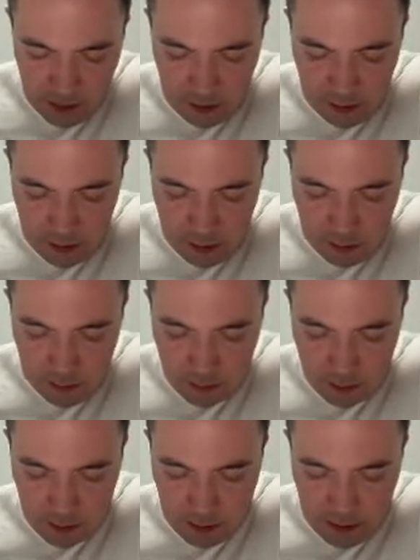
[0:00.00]

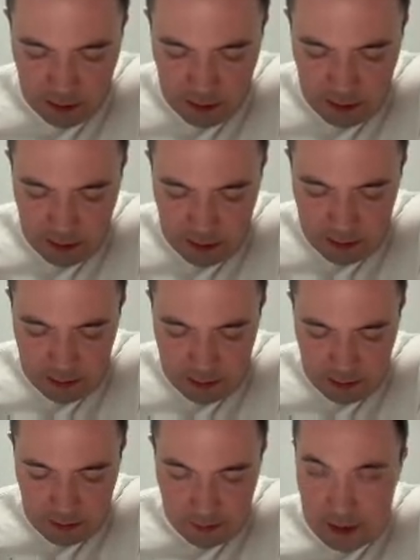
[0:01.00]
there are
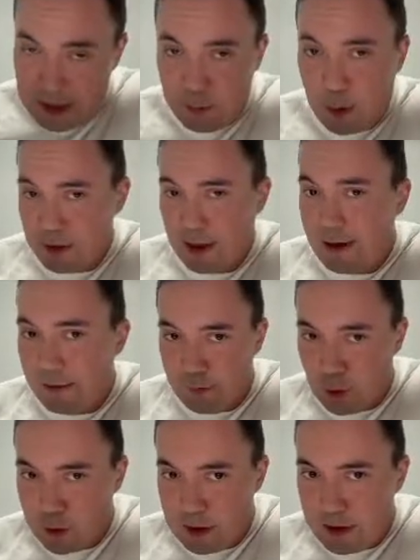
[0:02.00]
these ones I have
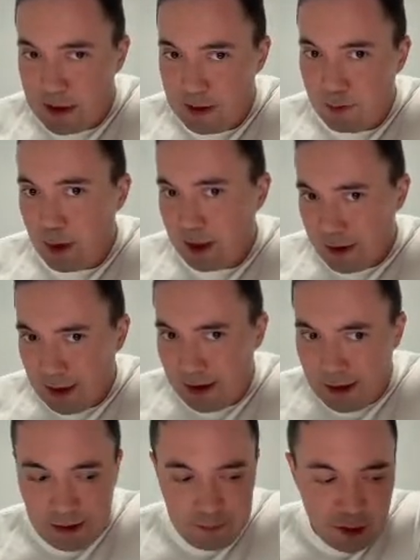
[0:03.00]
not seen, but
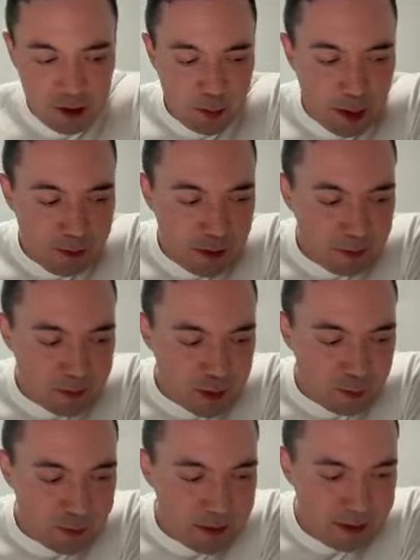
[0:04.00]
I've read about them,
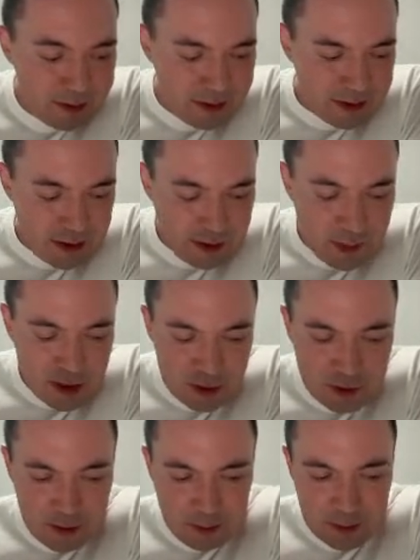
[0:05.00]
so let's just
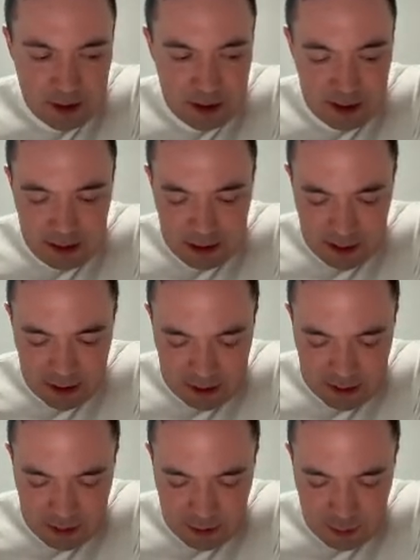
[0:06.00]
mention them.
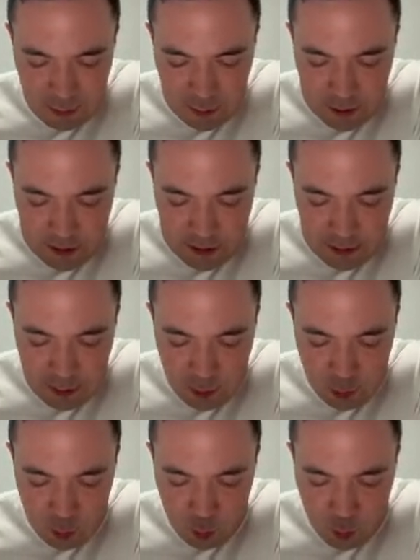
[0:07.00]
It's good till
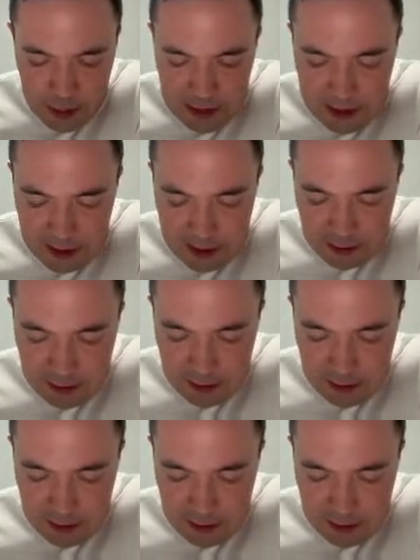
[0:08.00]
week